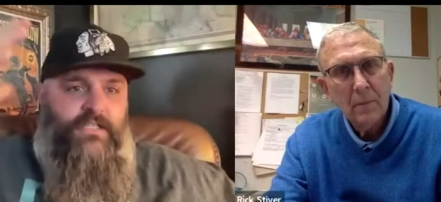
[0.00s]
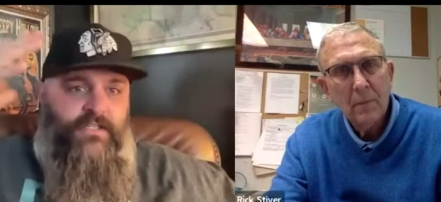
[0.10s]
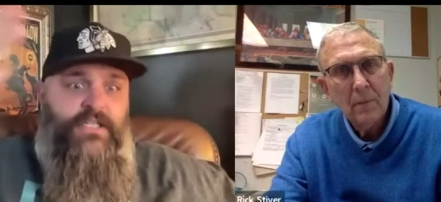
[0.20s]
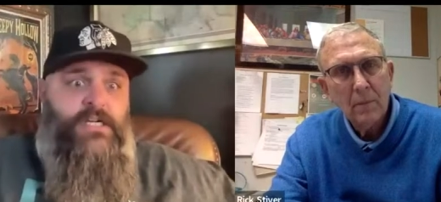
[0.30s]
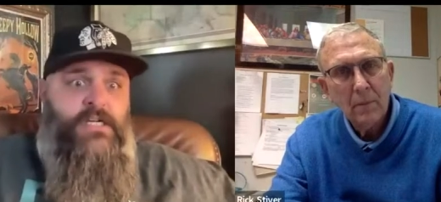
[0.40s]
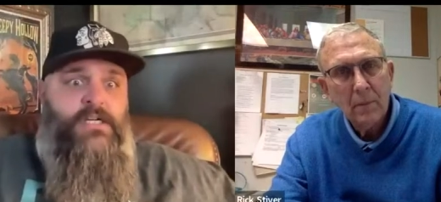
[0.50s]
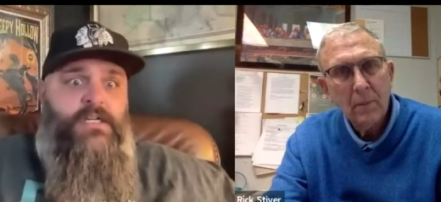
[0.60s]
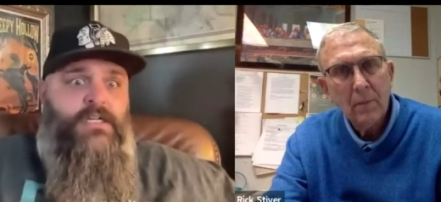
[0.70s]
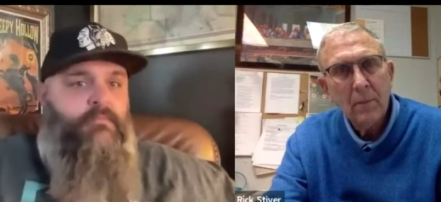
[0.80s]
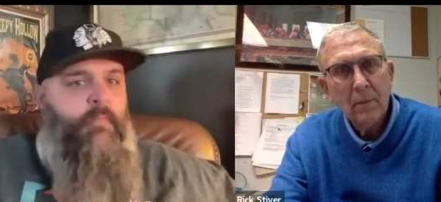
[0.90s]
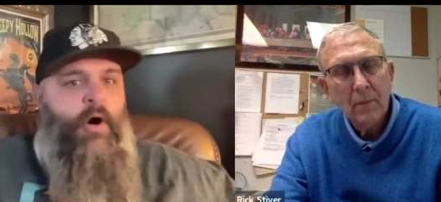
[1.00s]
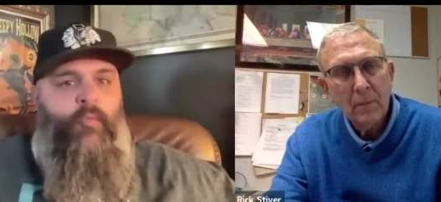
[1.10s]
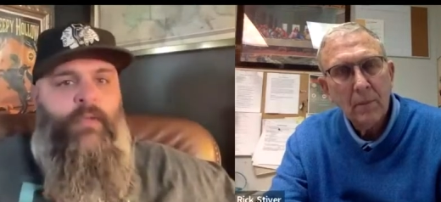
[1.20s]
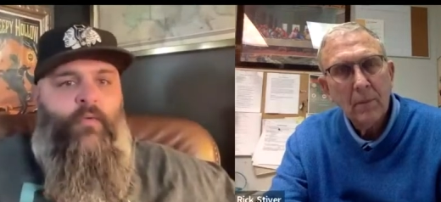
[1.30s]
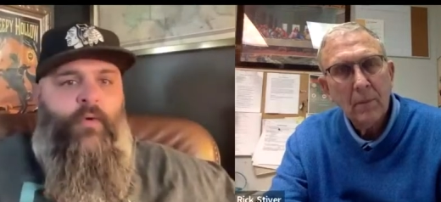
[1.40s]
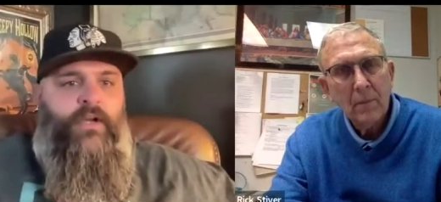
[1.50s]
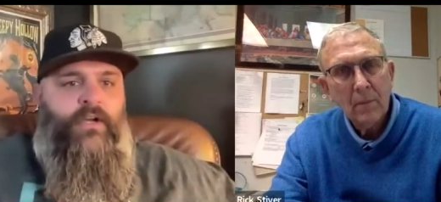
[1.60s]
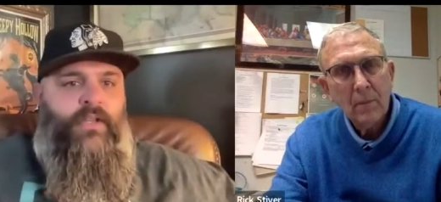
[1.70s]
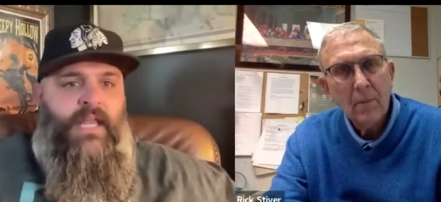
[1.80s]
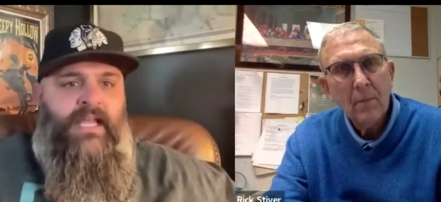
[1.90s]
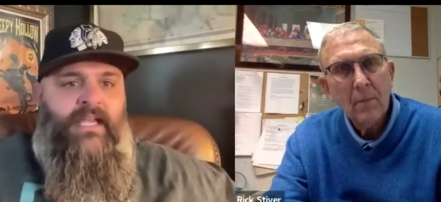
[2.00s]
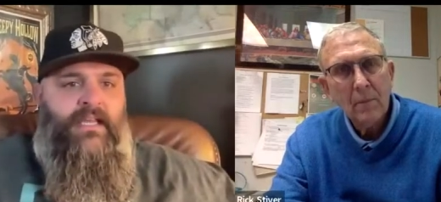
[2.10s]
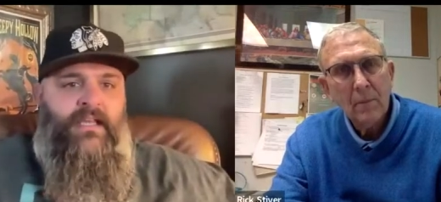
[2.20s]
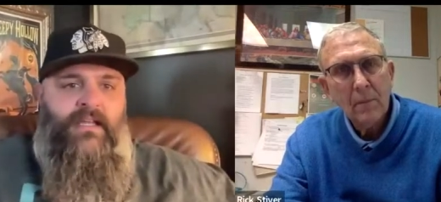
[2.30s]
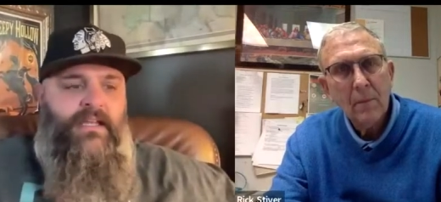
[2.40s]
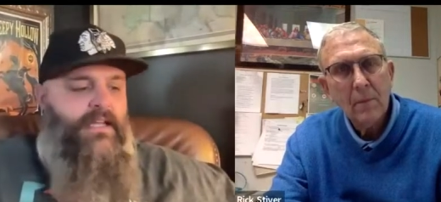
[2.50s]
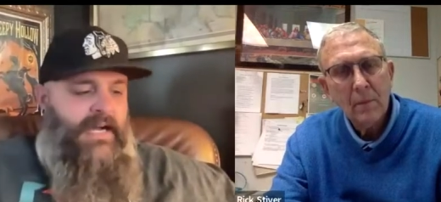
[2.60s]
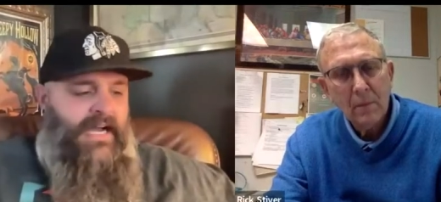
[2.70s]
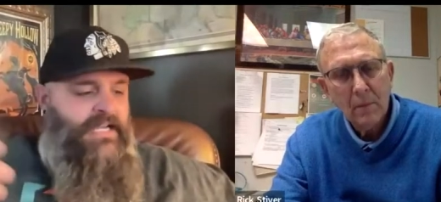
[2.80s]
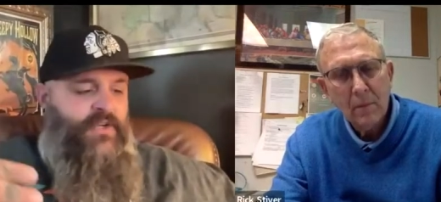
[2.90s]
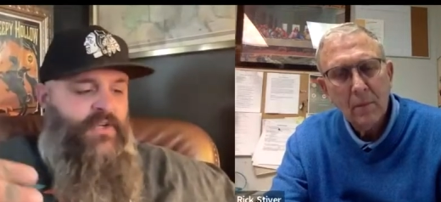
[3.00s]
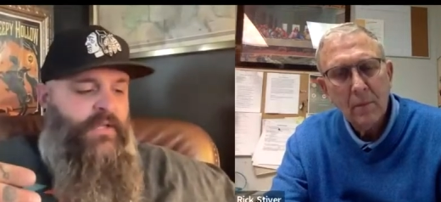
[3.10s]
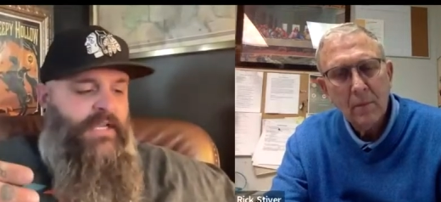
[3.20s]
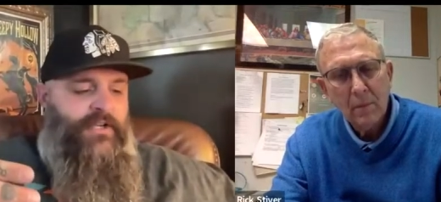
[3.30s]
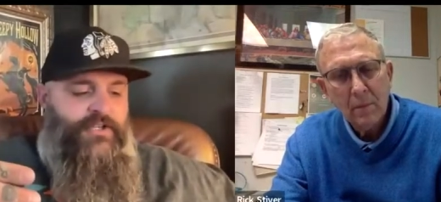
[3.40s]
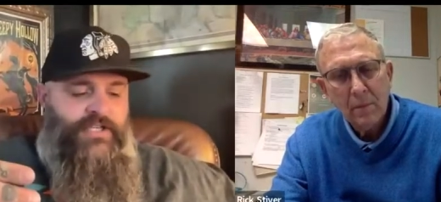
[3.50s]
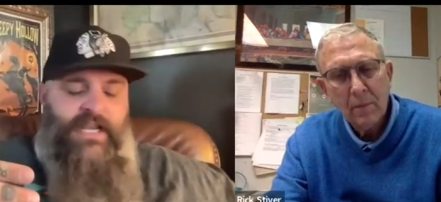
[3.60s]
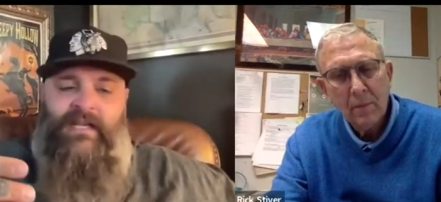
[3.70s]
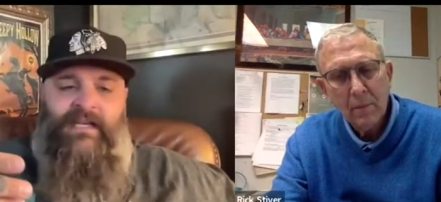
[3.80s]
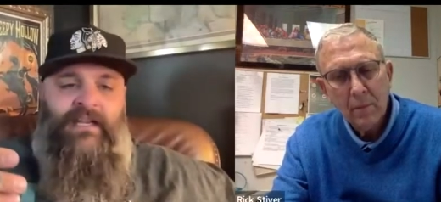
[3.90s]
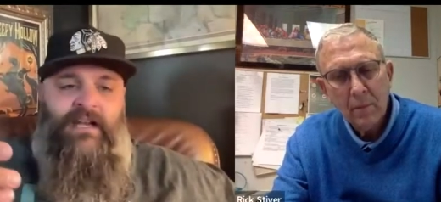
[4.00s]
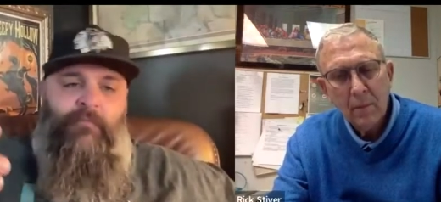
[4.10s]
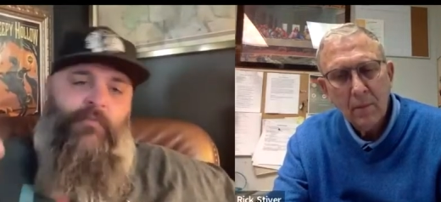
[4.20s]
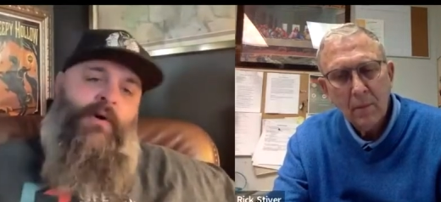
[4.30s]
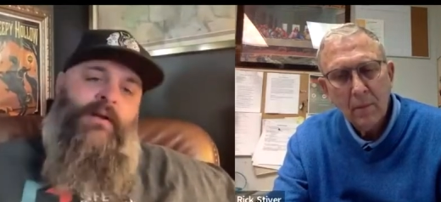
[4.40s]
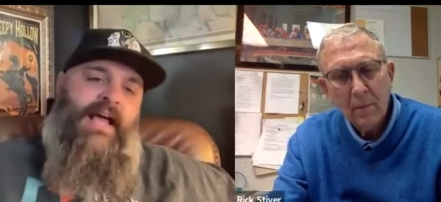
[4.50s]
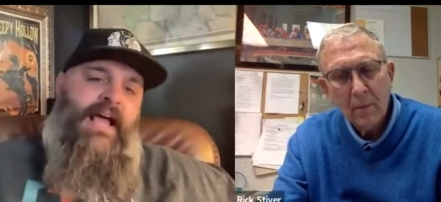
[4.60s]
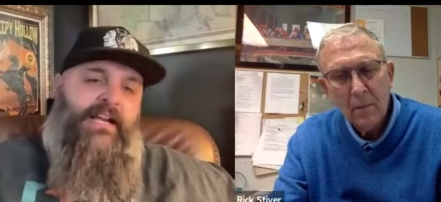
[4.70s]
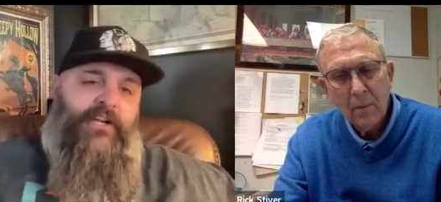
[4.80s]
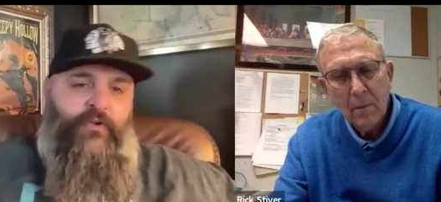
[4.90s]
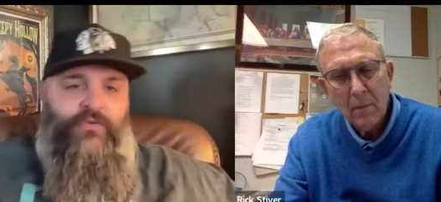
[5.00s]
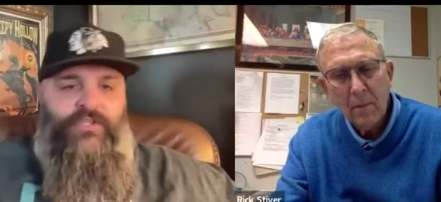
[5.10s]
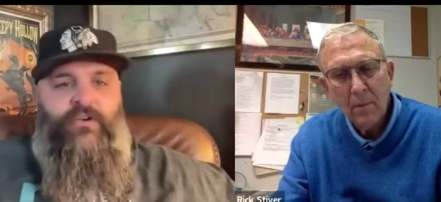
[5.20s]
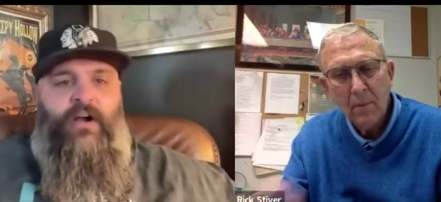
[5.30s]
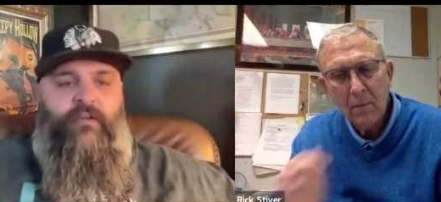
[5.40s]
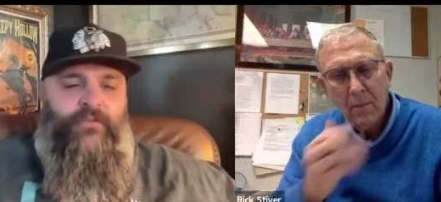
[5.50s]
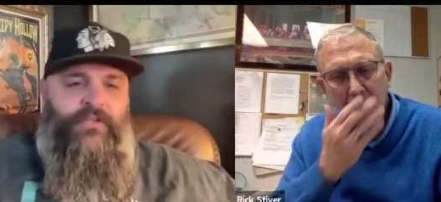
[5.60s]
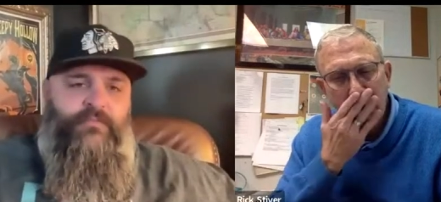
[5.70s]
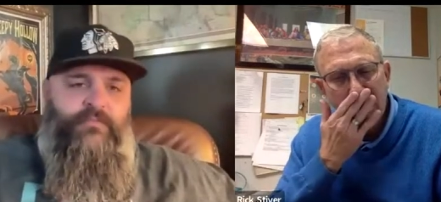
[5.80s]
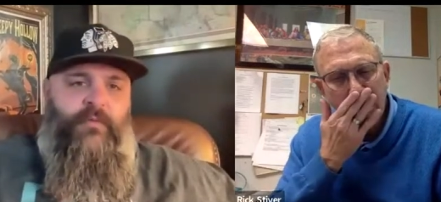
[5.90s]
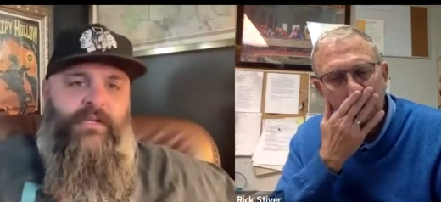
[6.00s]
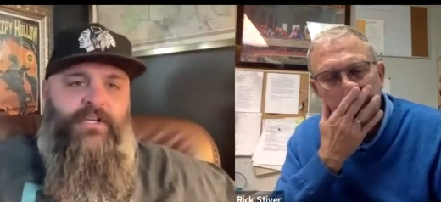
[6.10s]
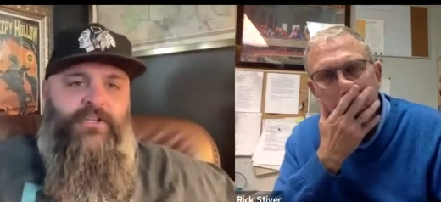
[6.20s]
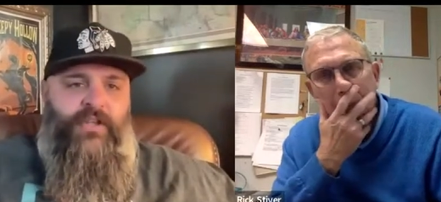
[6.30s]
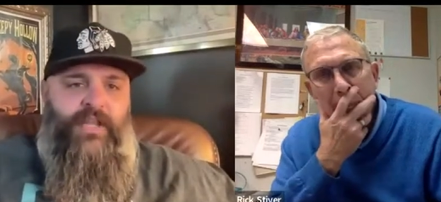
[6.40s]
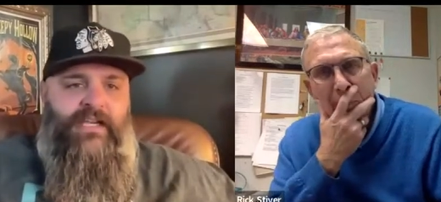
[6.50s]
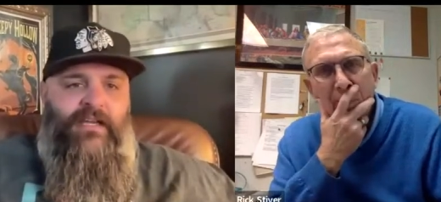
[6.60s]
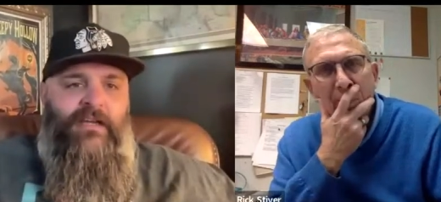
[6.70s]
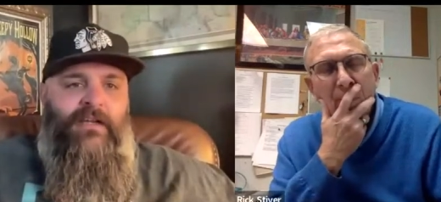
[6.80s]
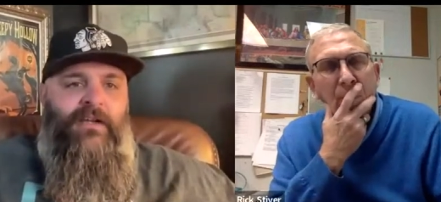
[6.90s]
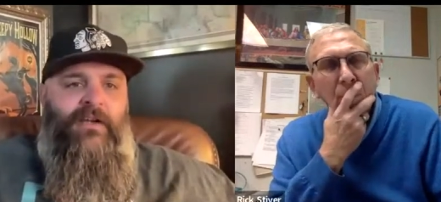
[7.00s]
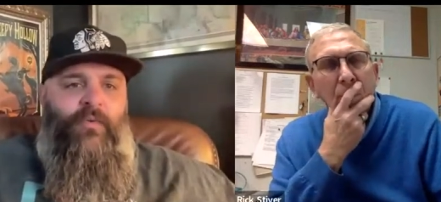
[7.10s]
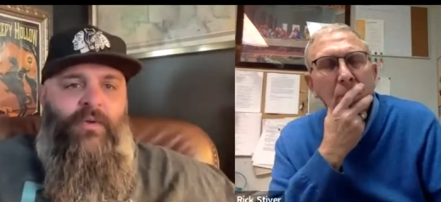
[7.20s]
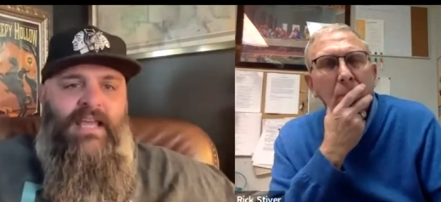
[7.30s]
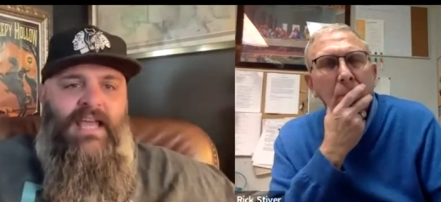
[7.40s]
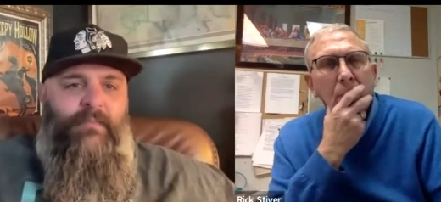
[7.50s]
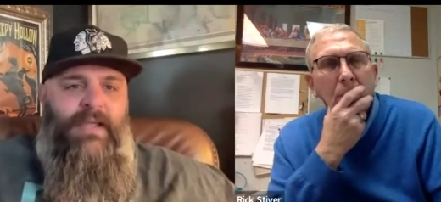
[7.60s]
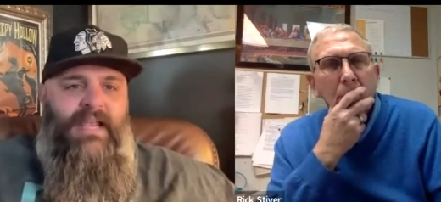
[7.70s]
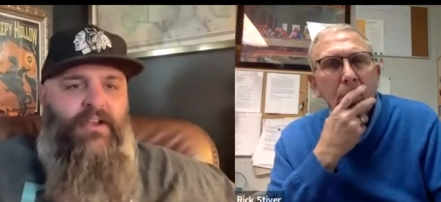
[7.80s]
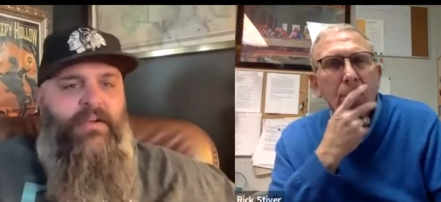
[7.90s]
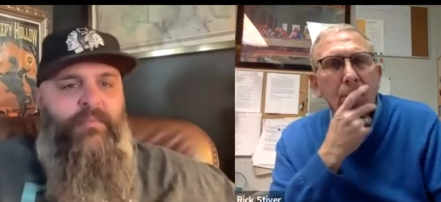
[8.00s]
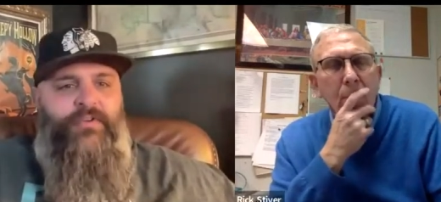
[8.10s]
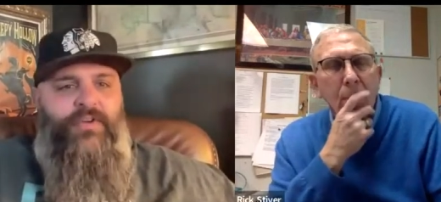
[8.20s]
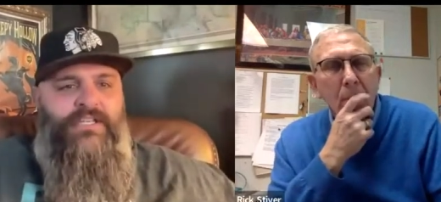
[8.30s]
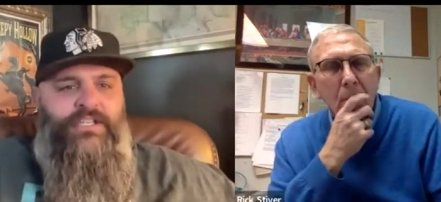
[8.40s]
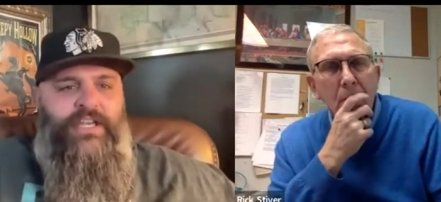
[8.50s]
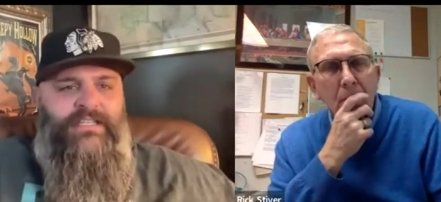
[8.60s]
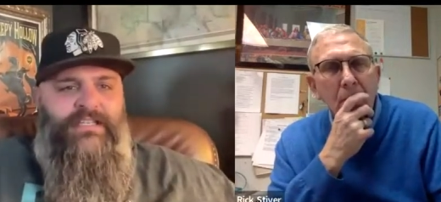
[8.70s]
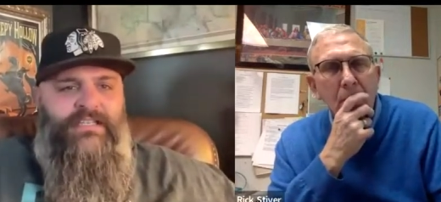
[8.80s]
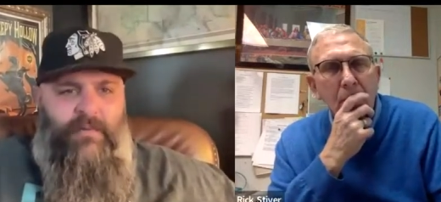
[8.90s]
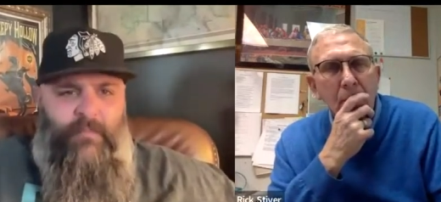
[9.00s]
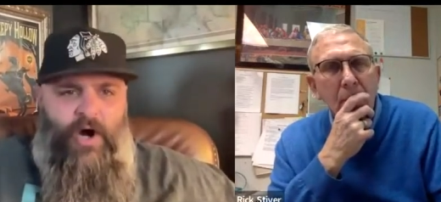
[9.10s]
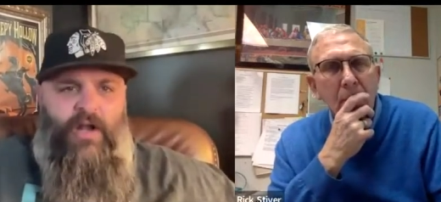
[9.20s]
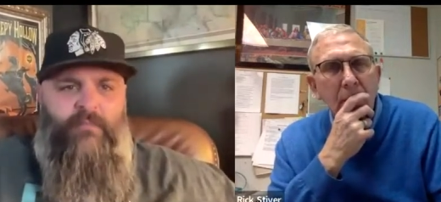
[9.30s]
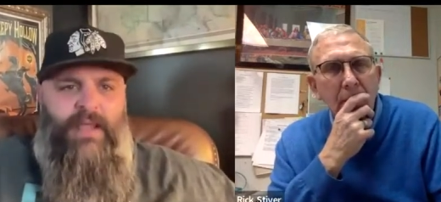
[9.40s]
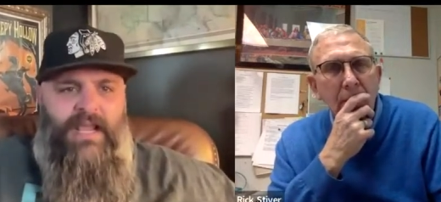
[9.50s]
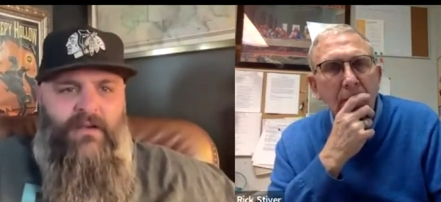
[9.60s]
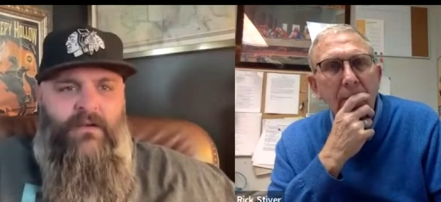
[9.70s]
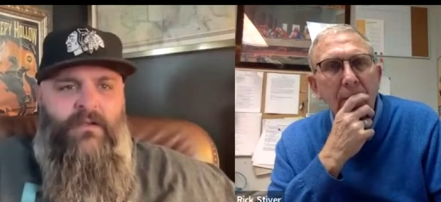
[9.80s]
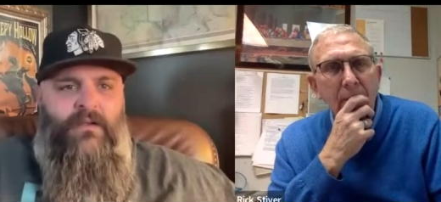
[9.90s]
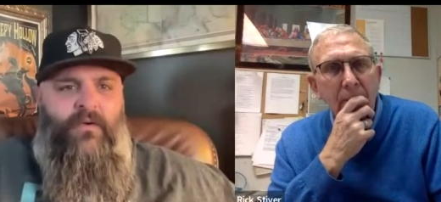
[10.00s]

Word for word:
Speaker 1: dun dun moment where you're like, I totally understand getting up and wanting to hack a dude's ear off in this moment because you're like, What the heck, man? How are you gonna betray Jesus? Come on, man.